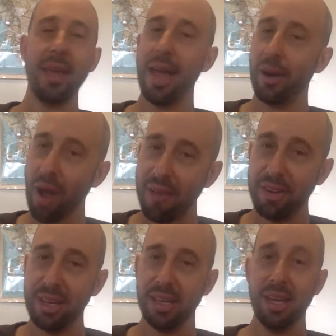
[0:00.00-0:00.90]

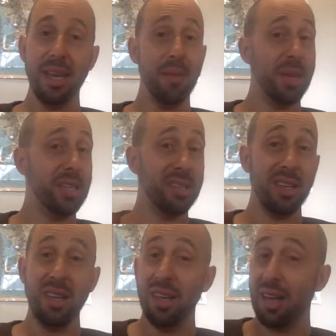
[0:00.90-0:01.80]
Heterophony means
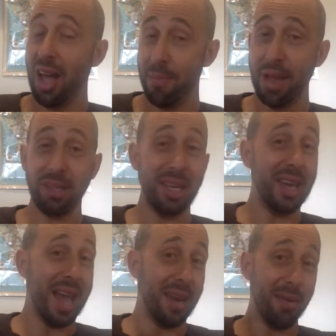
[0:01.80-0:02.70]
a
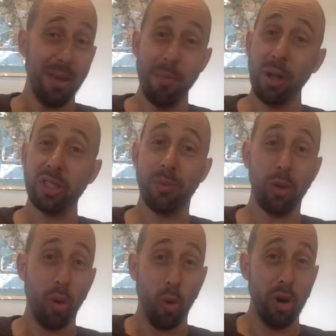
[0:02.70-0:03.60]
melody and
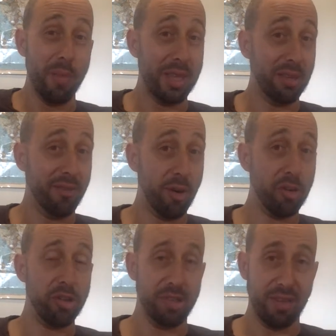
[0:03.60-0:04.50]
multiple ornamented
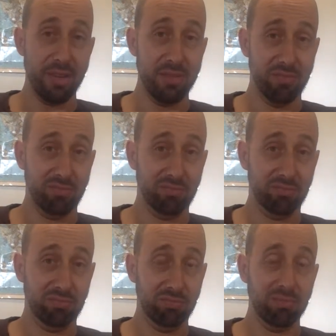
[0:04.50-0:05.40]
versions of it
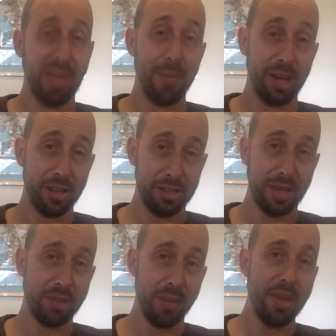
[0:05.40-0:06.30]
happening at the
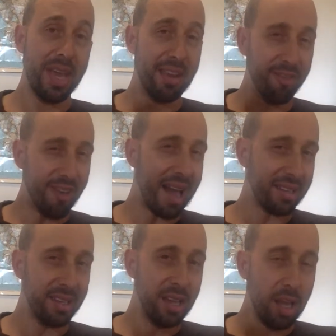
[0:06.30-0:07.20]
same time. In
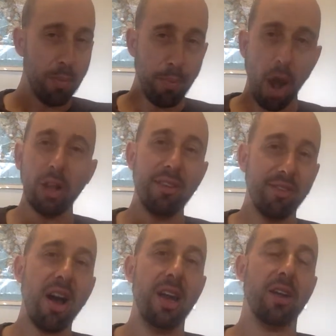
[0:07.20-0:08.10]
fact,
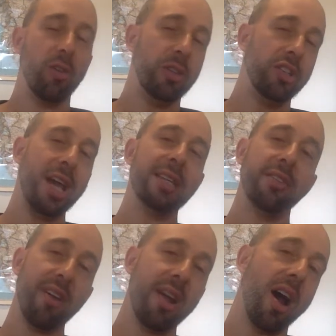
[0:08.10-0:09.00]
polyphonic early jazz
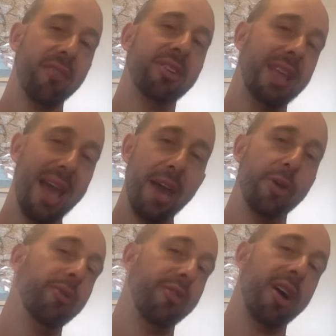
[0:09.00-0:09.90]
is very often
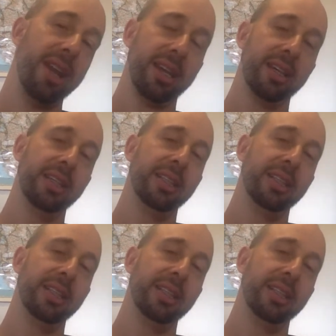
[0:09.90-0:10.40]
heterophonic.